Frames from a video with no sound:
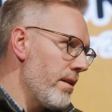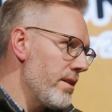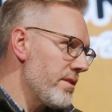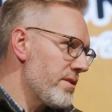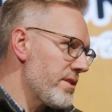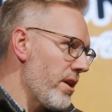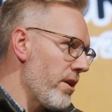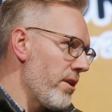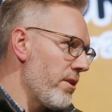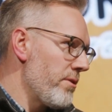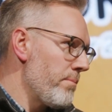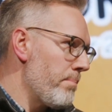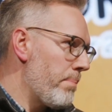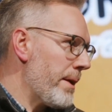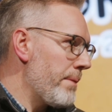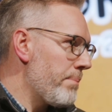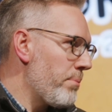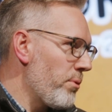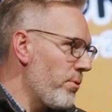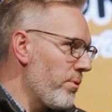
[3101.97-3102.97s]
So
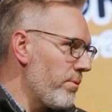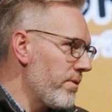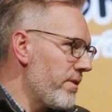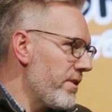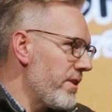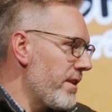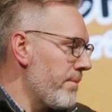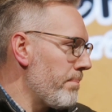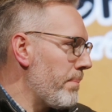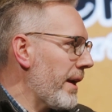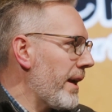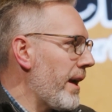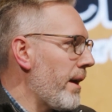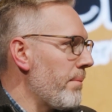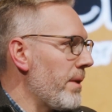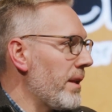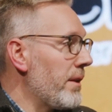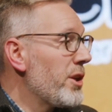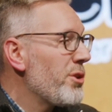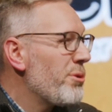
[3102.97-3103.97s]
people that
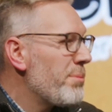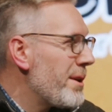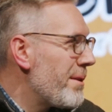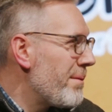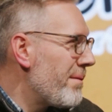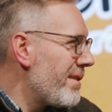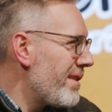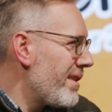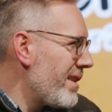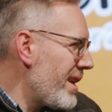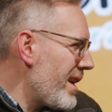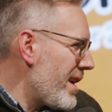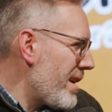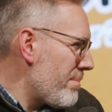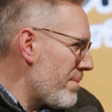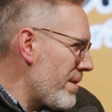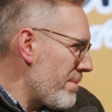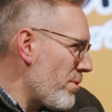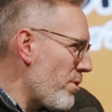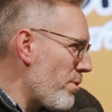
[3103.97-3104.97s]
become a little bit, a
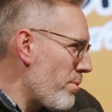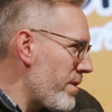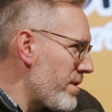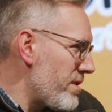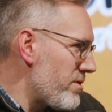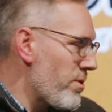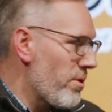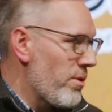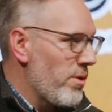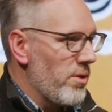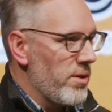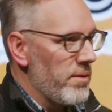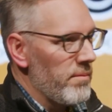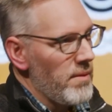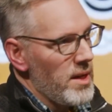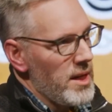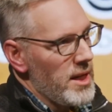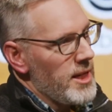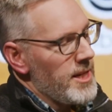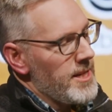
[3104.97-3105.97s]
bit more withdrawn,
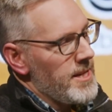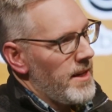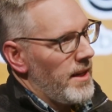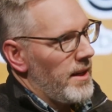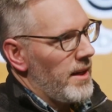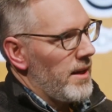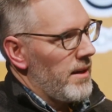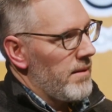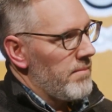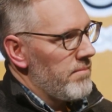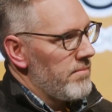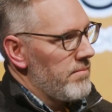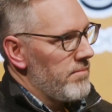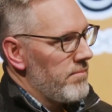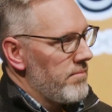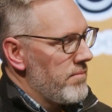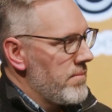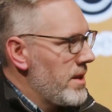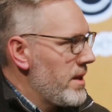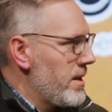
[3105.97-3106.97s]
and
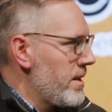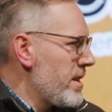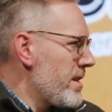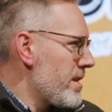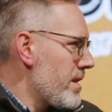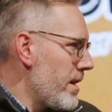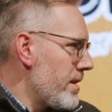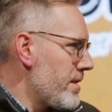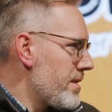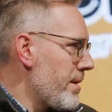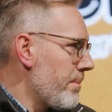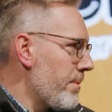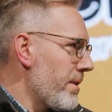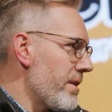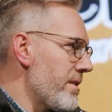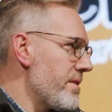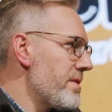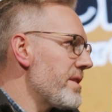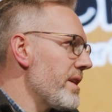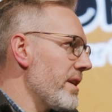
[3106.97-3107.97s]
some of
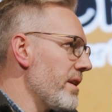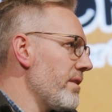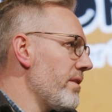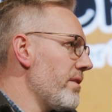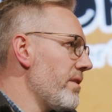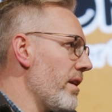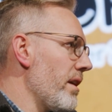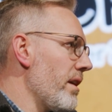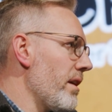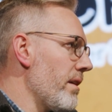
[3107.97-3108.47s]
those things,